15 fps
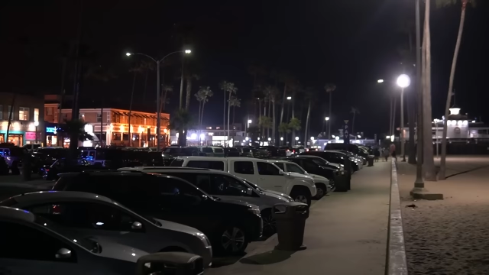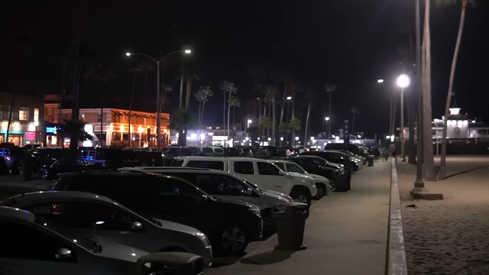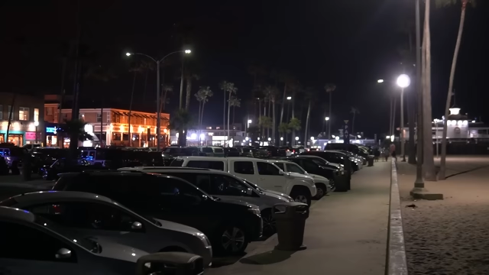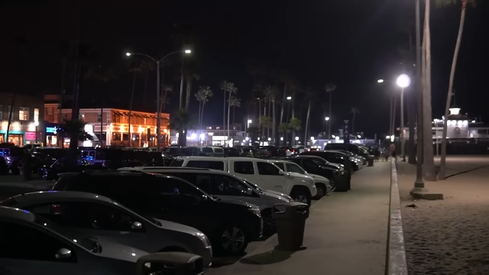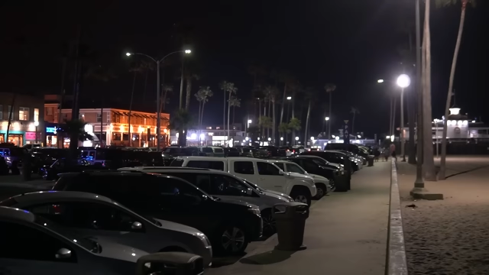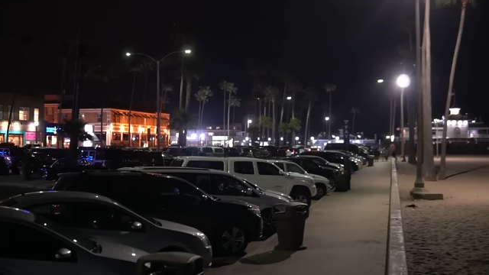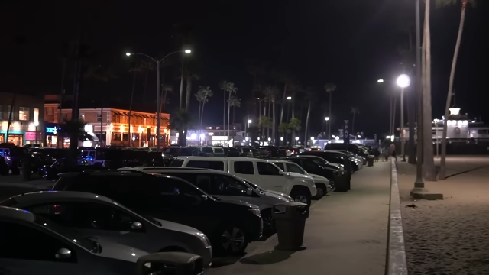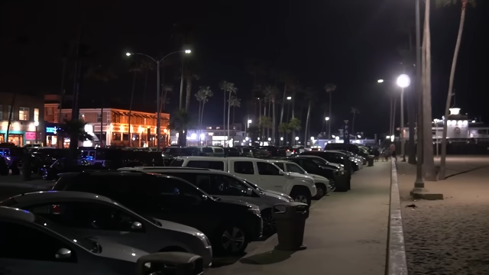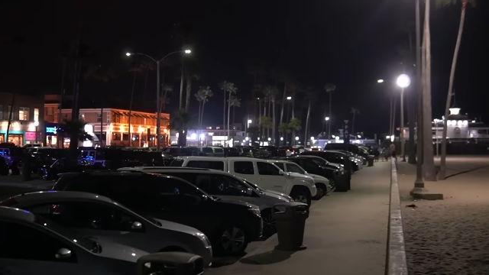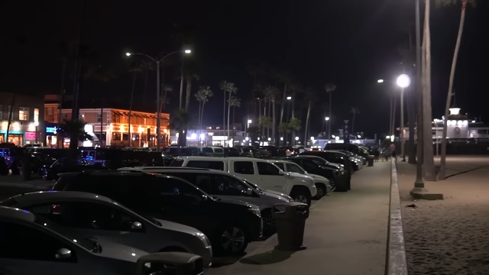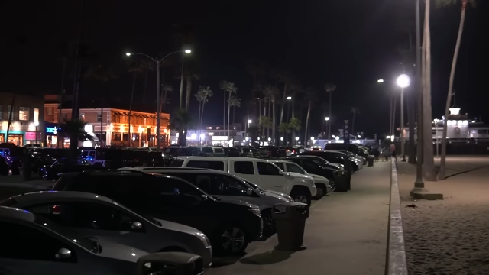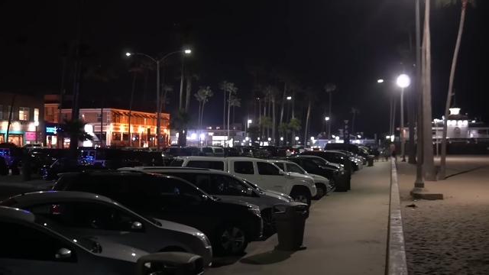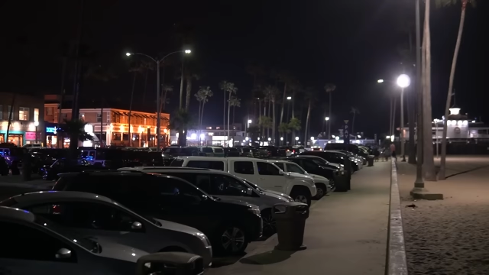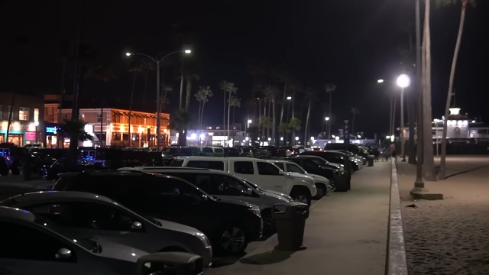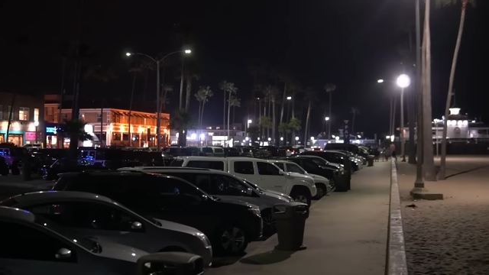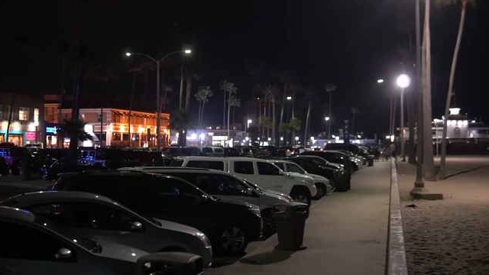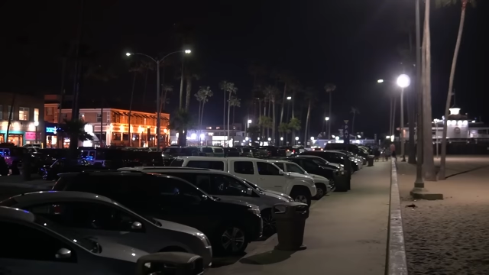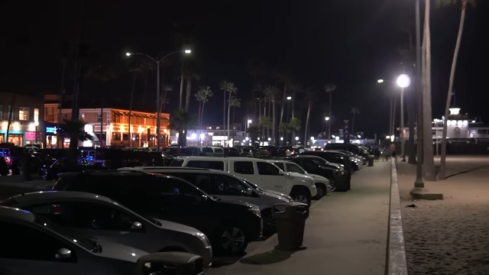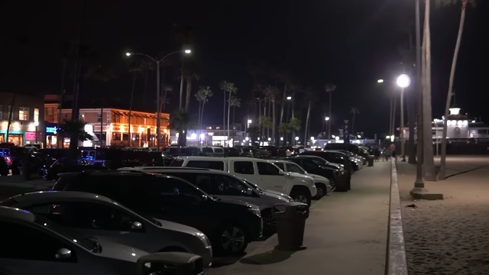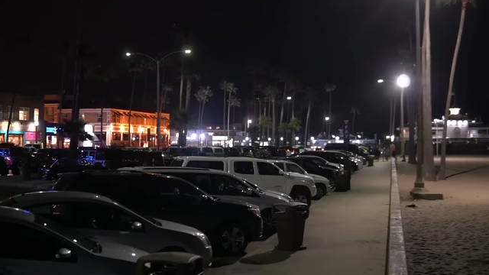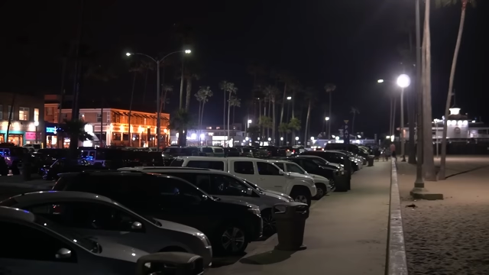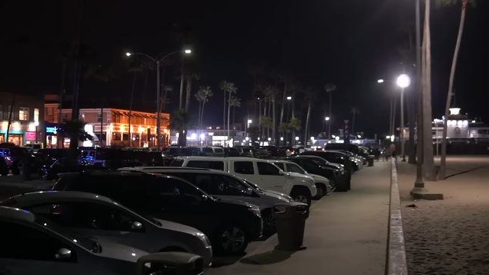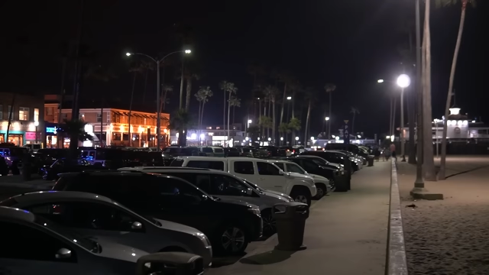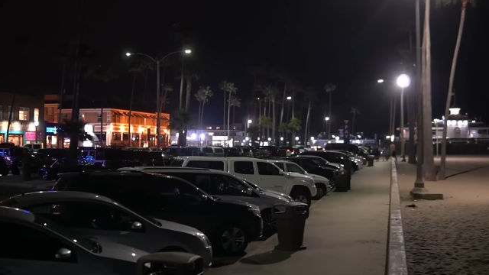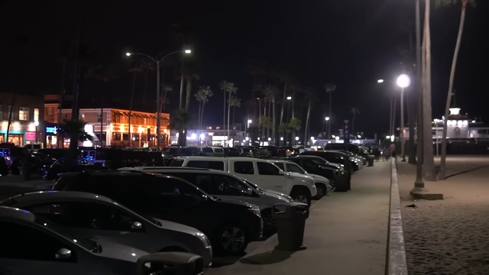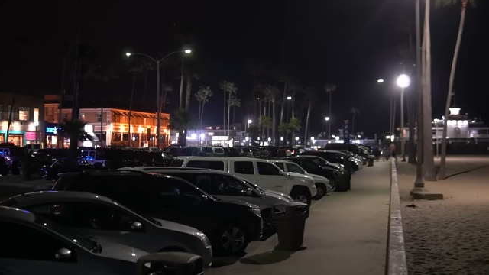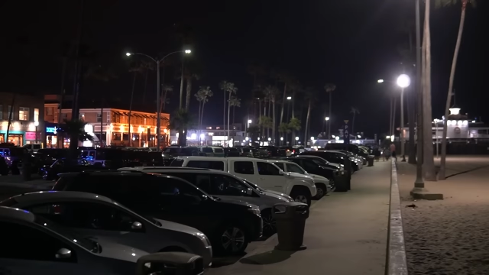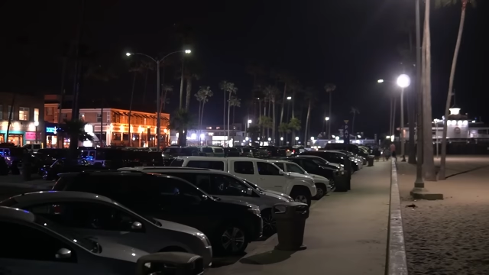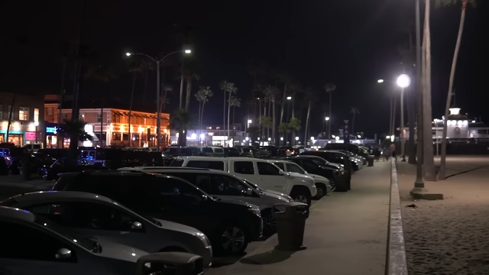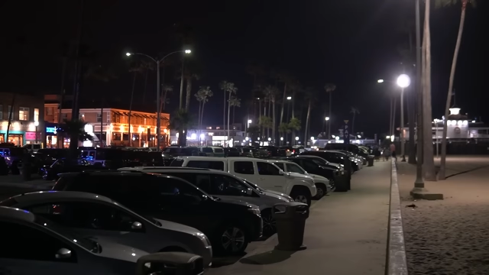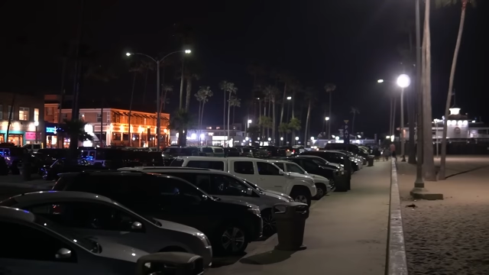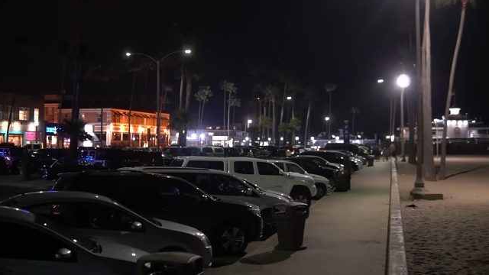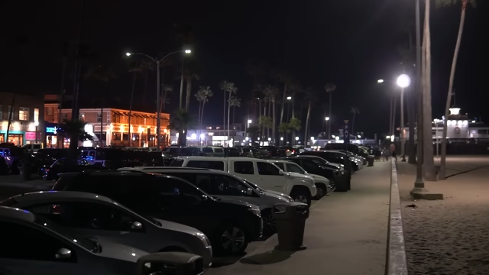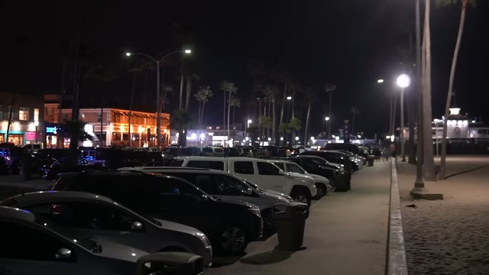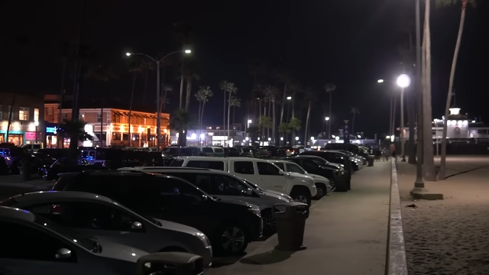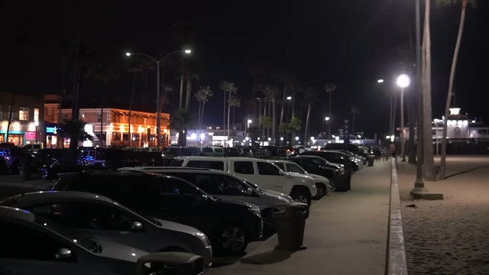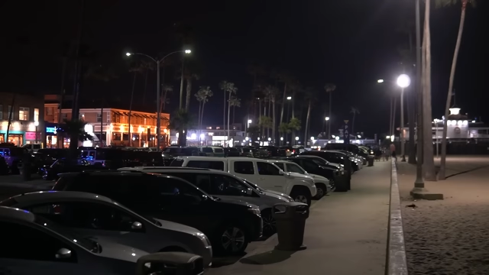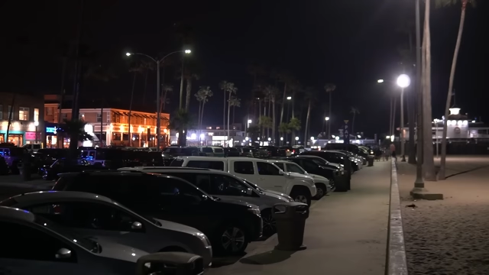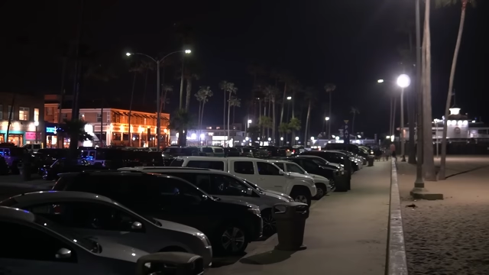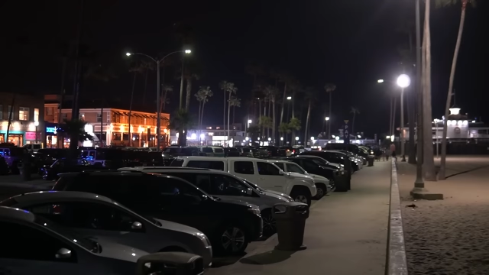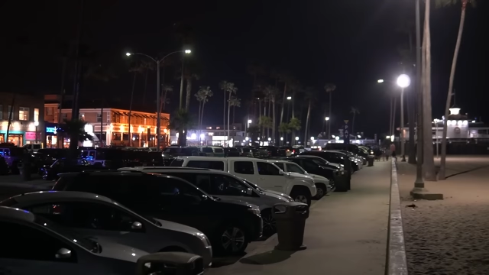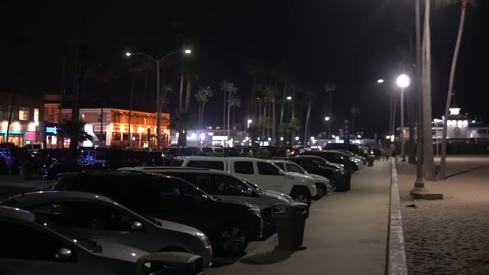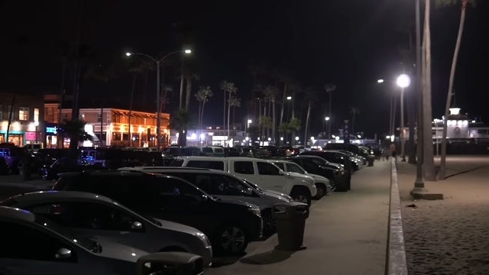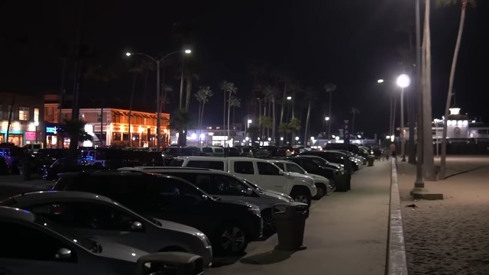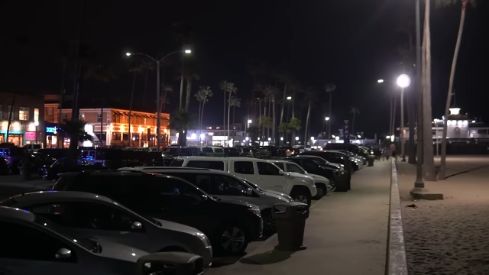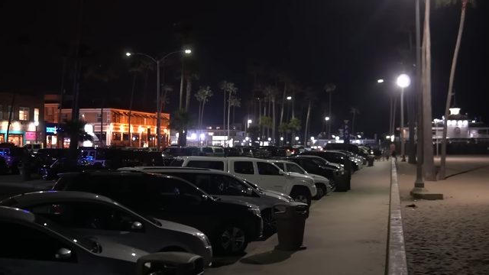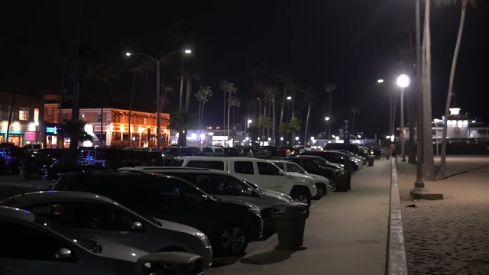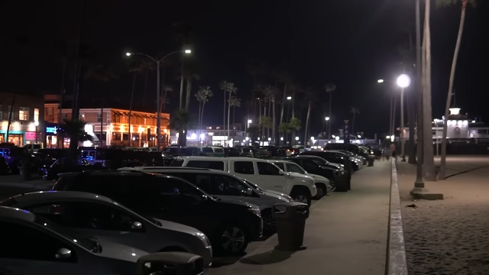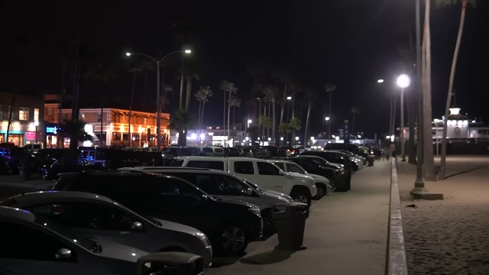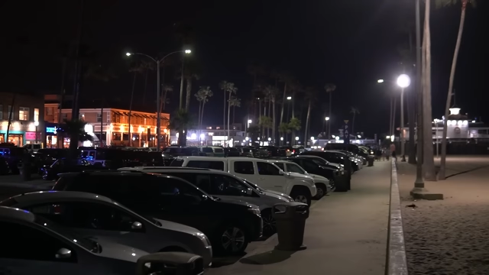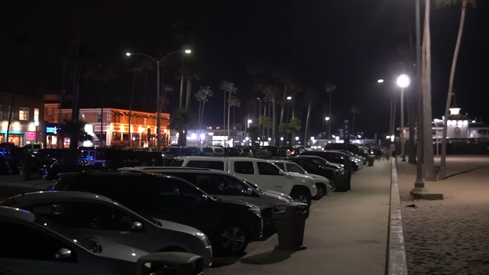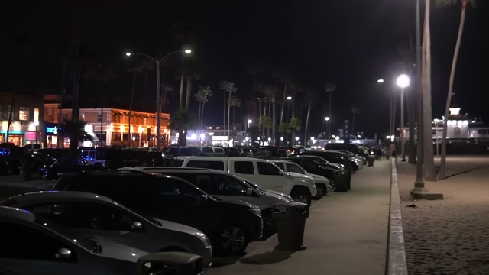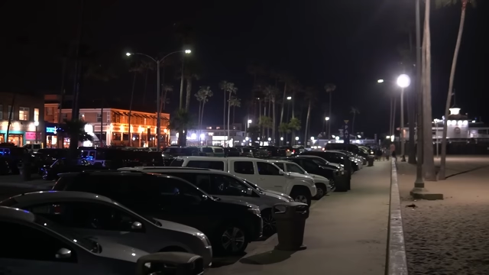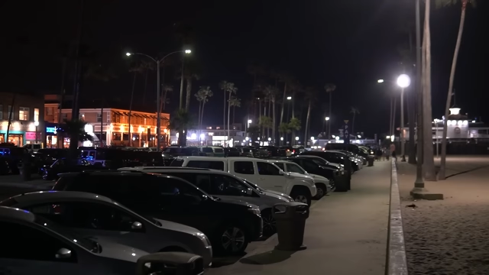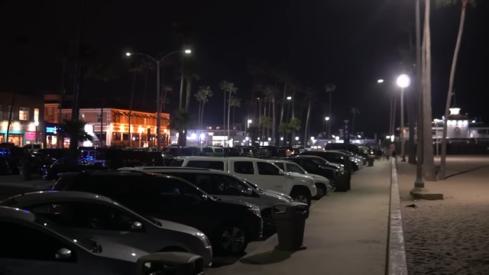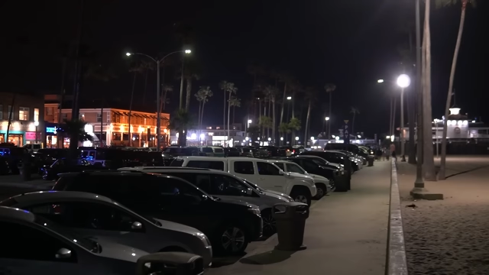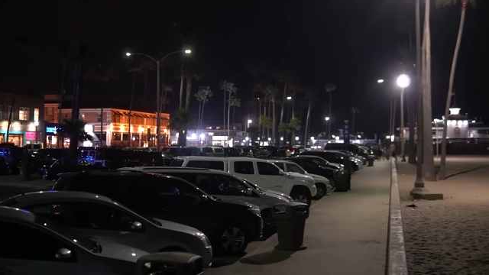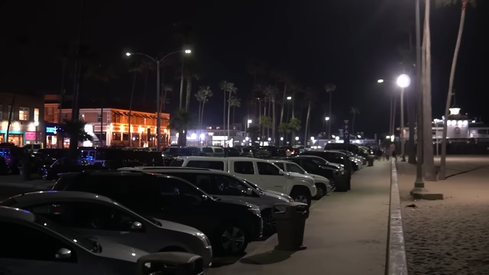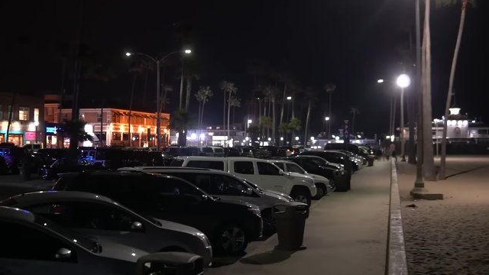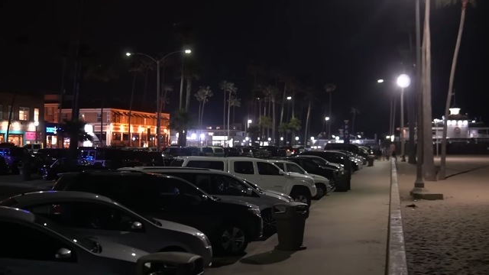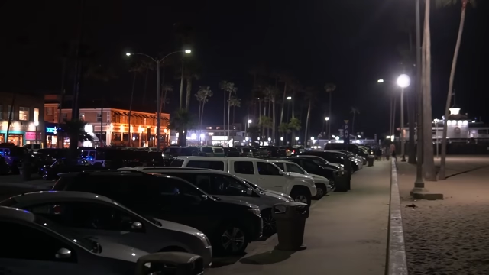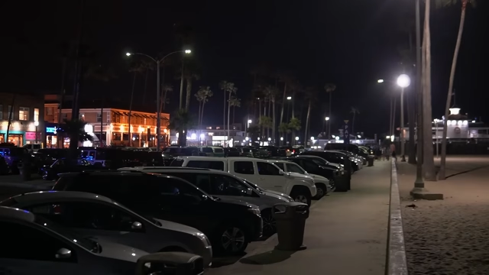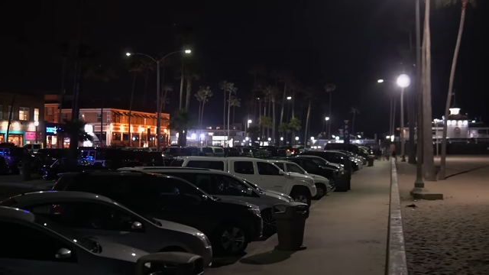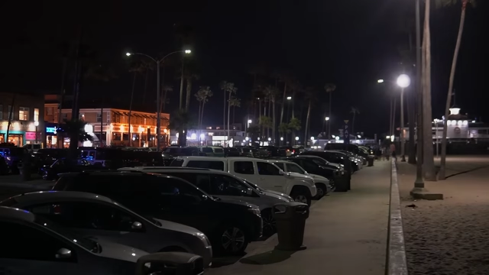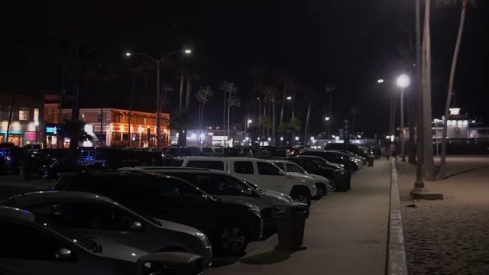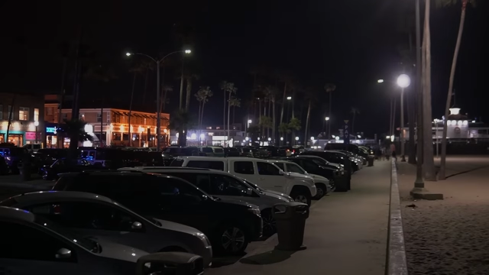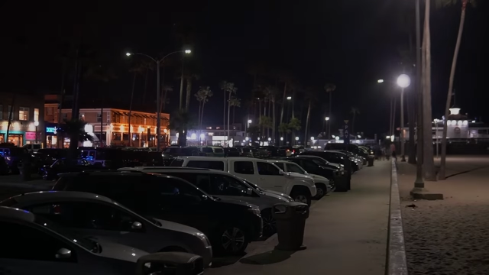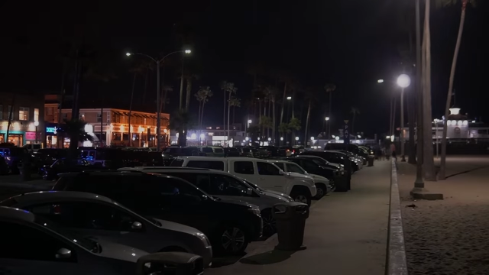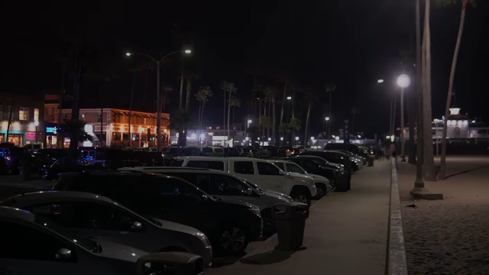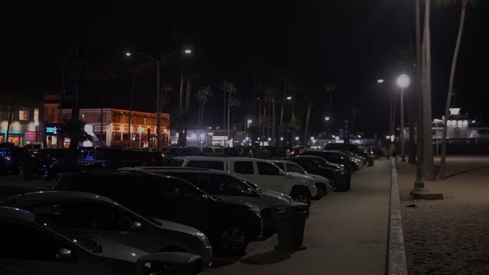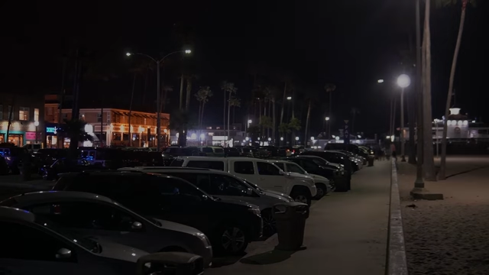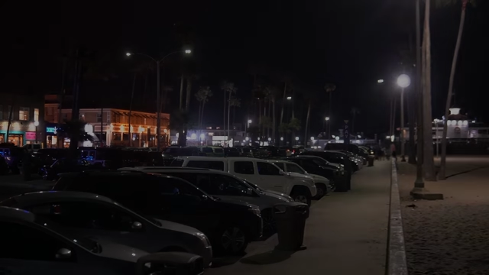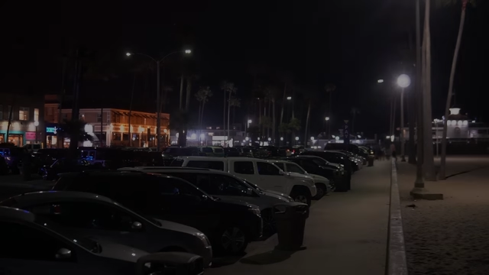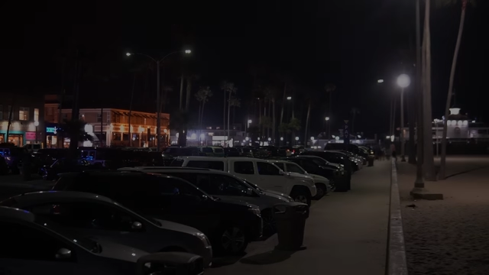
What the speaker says: Nobody's mouth can be seen.